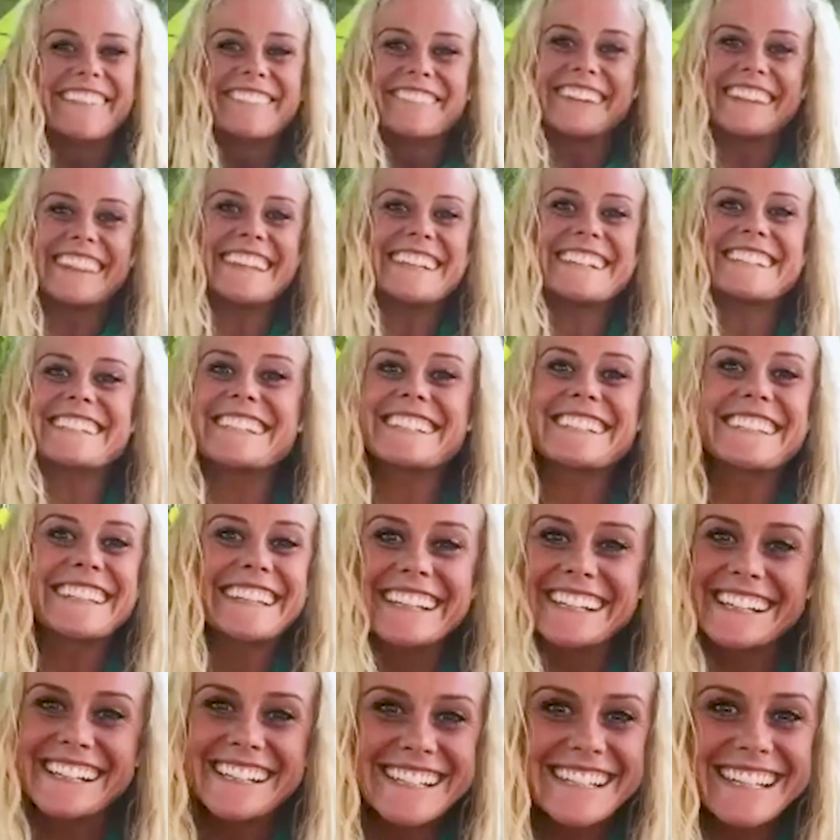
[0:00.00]
but this is
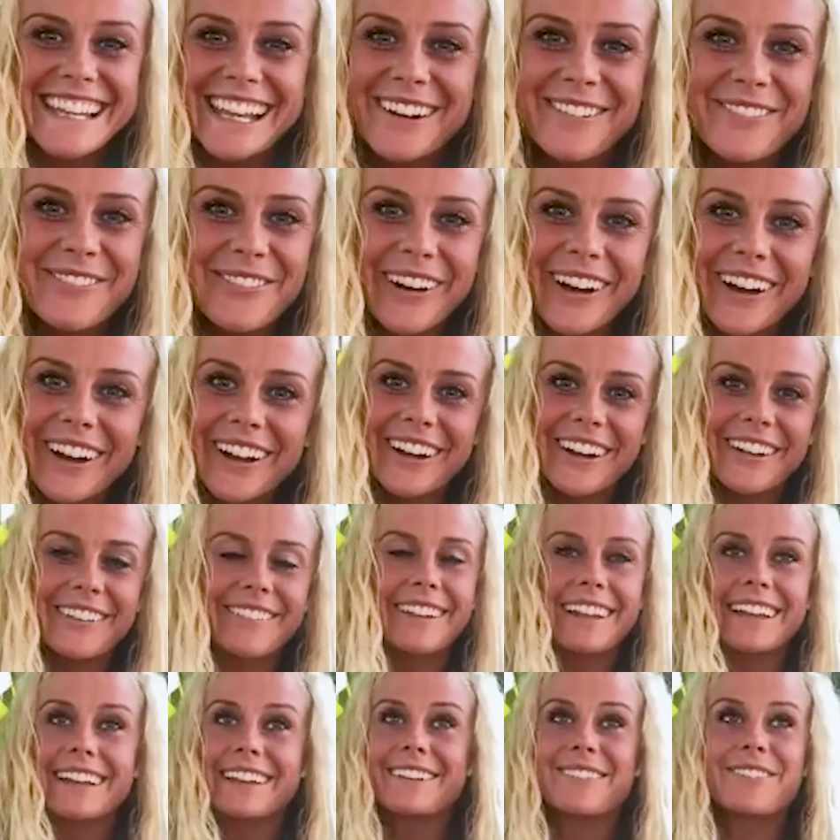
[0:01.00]
the insane part of
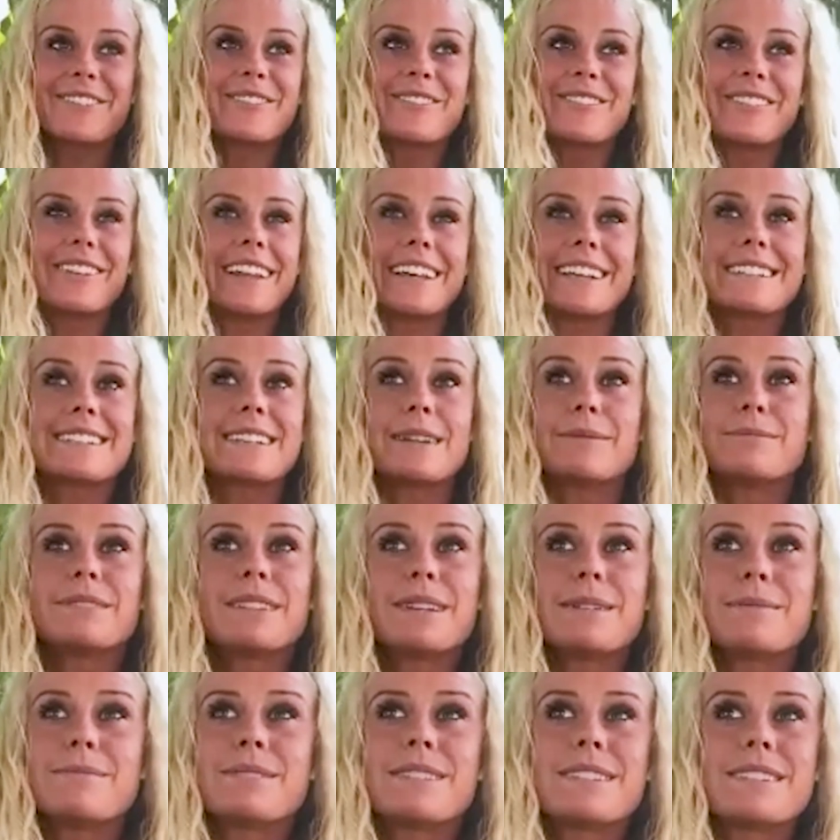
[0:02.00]
like
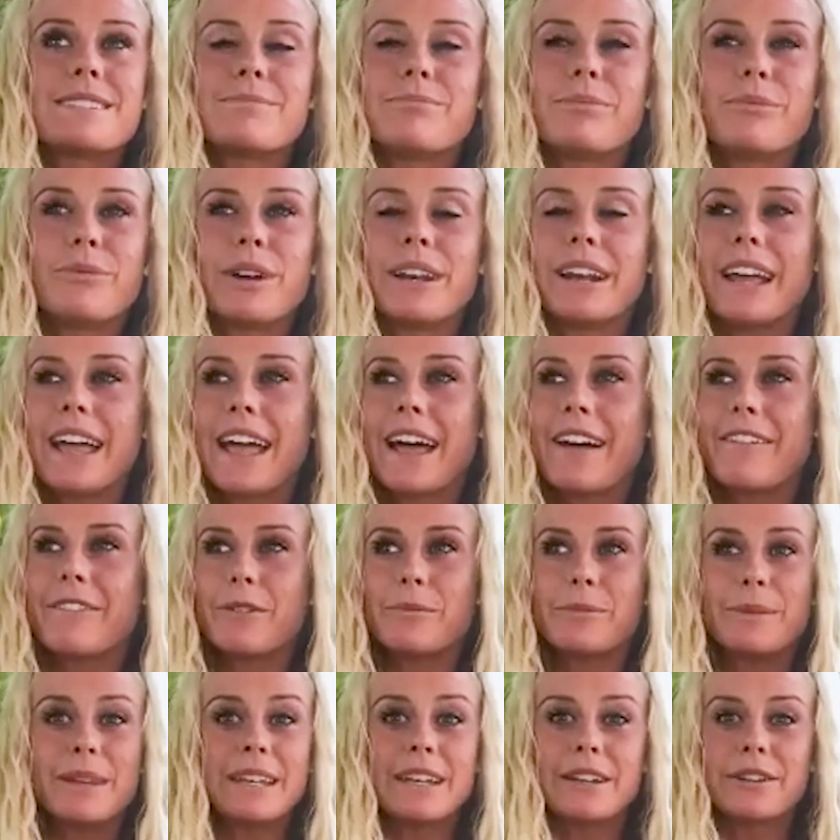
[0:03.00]
sometimes when I have
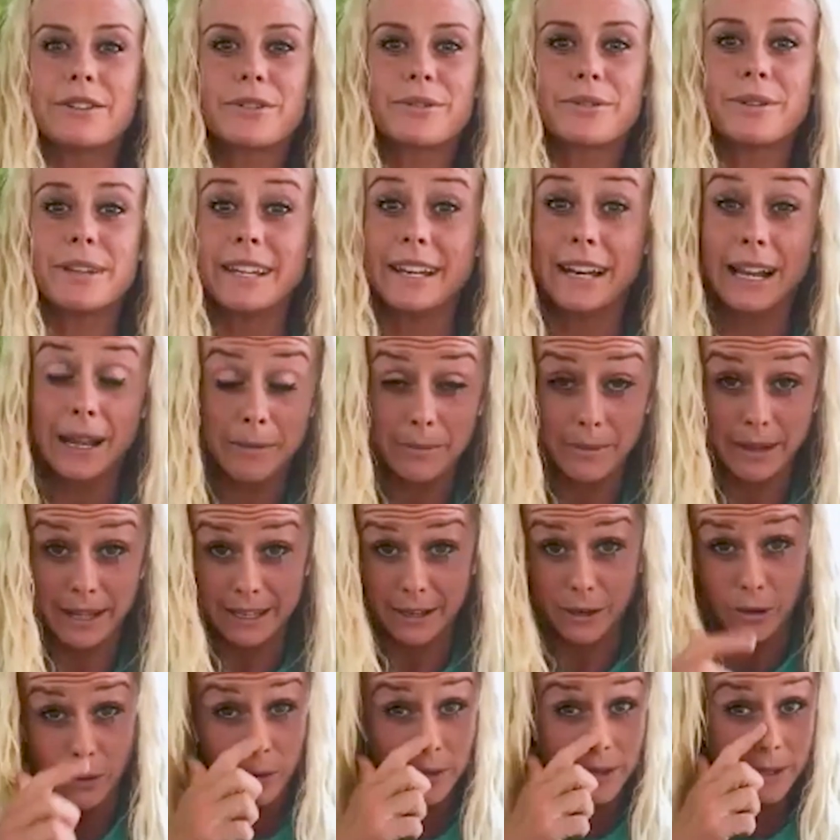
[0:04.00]
a meet and greet, I'm
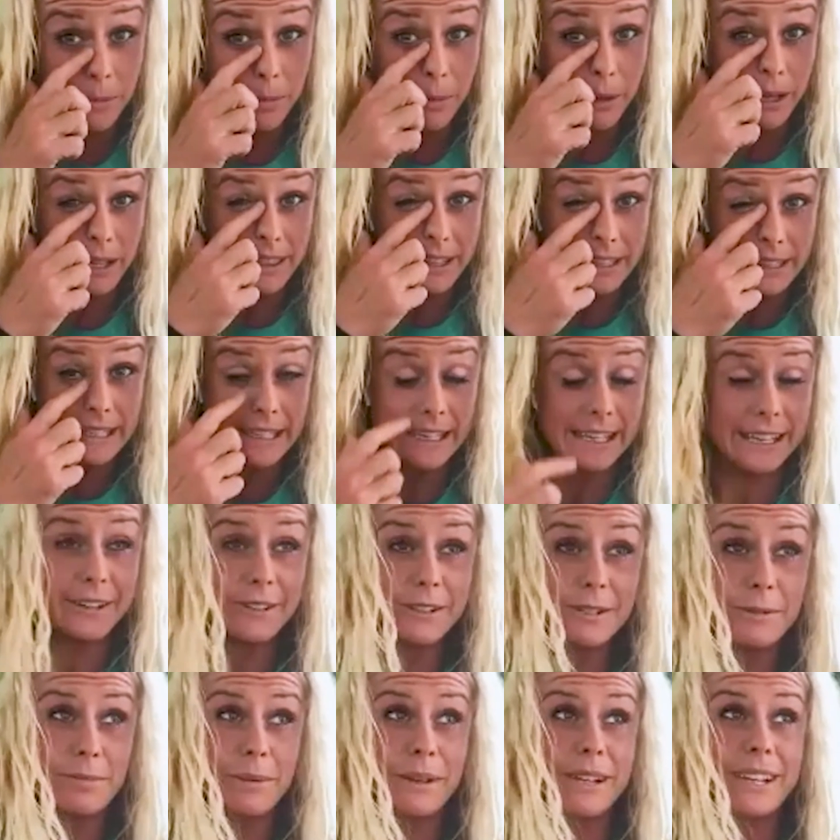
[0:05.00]
like holding back the
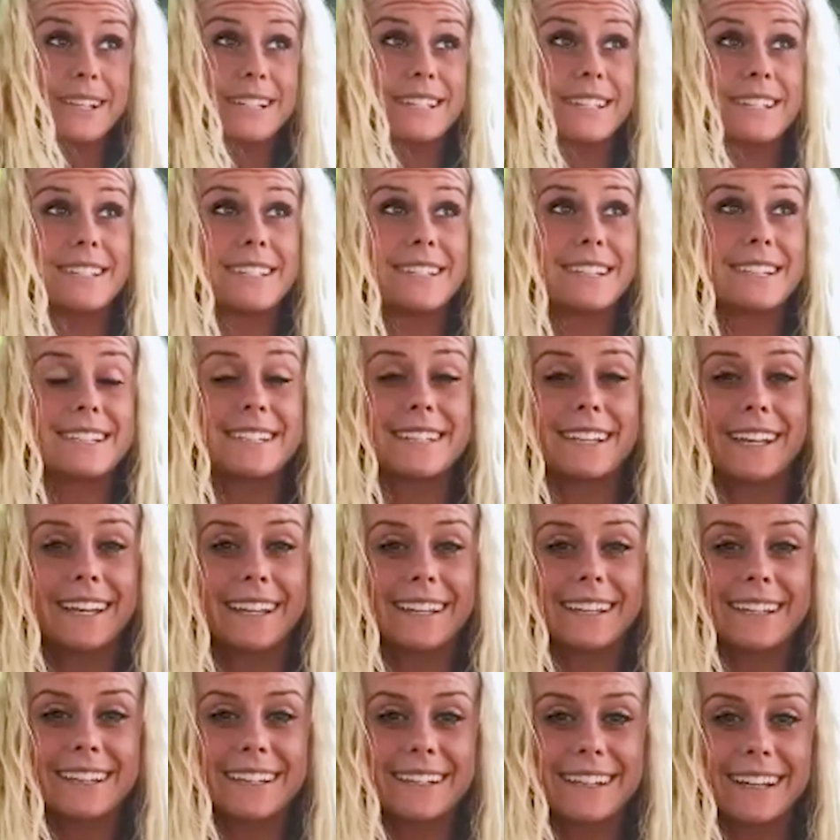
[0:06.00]
tears because it's just
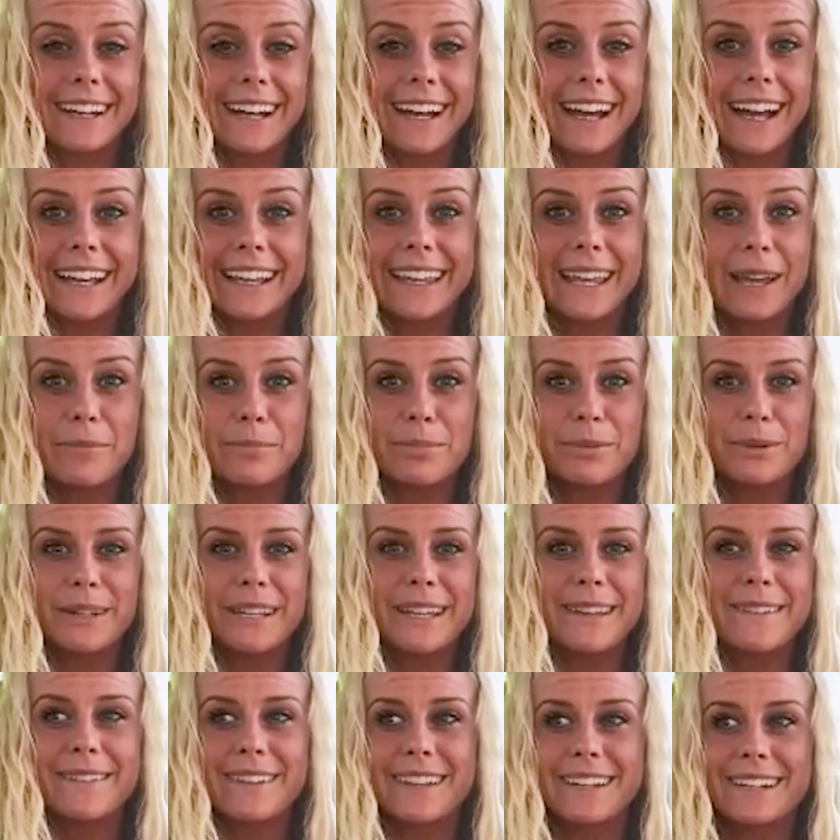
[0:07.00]
like I can't
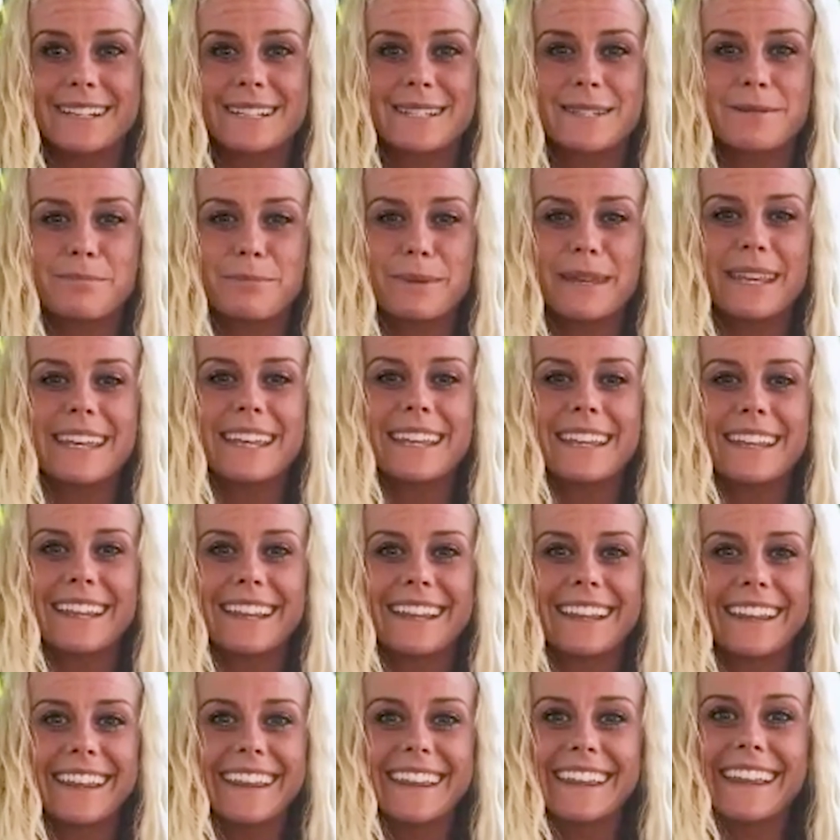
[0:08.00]
believe that it's
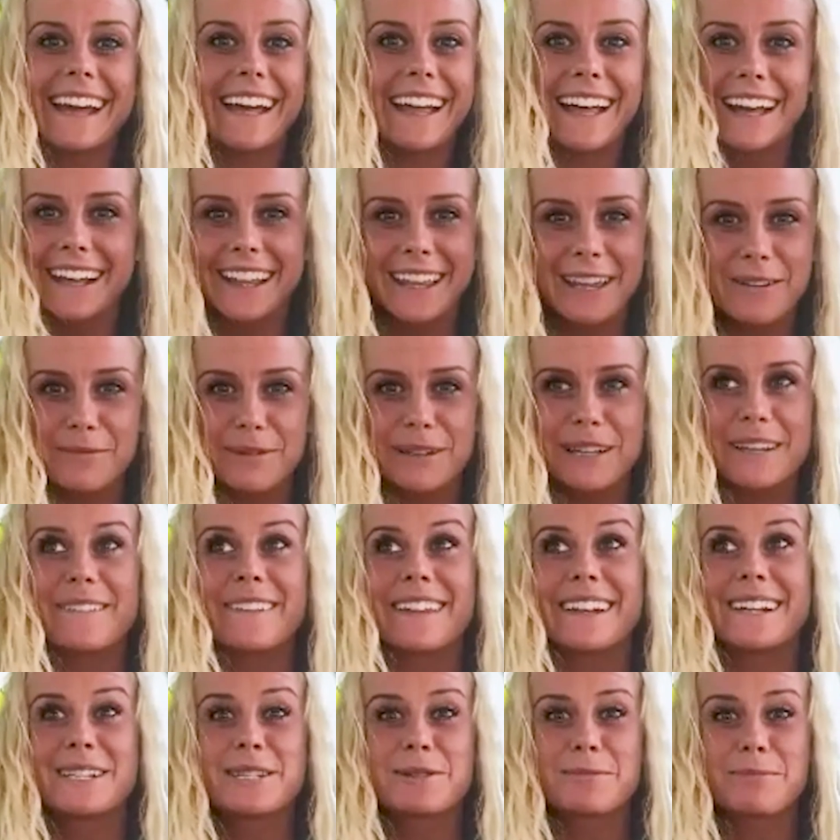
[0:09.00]
me. Yeah, I can't believe
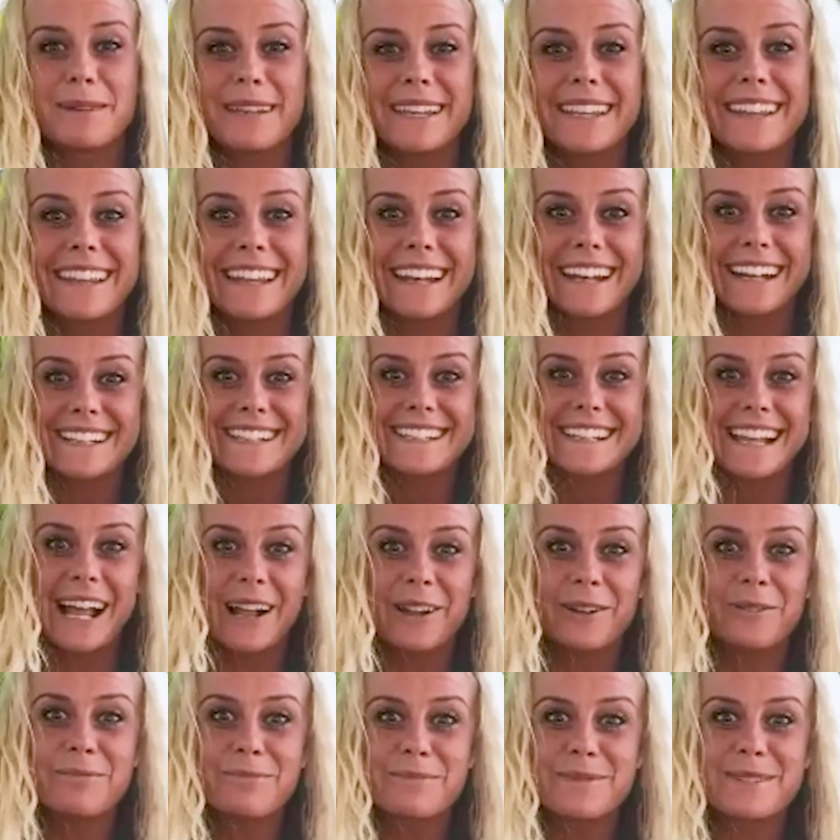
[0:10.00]
that it's me that has
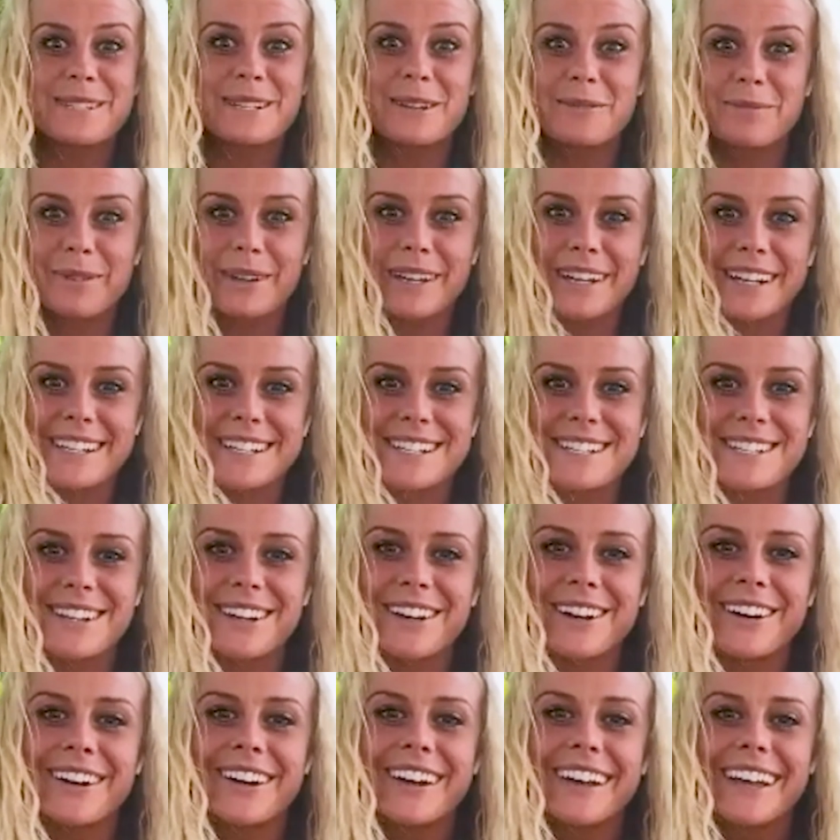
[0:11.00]
helped somebody.
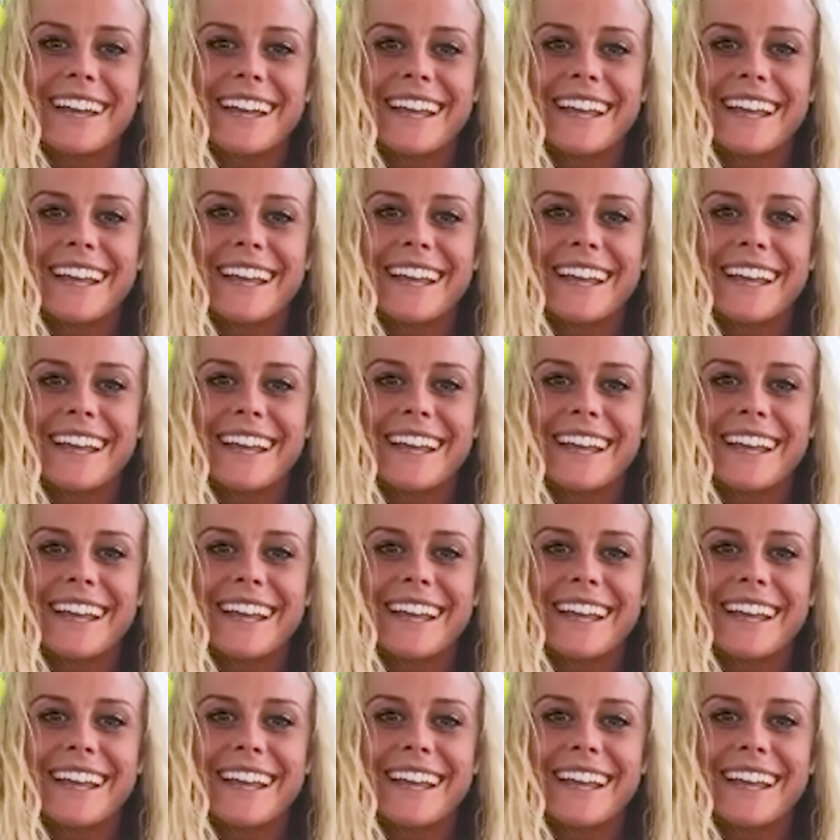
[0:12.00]
So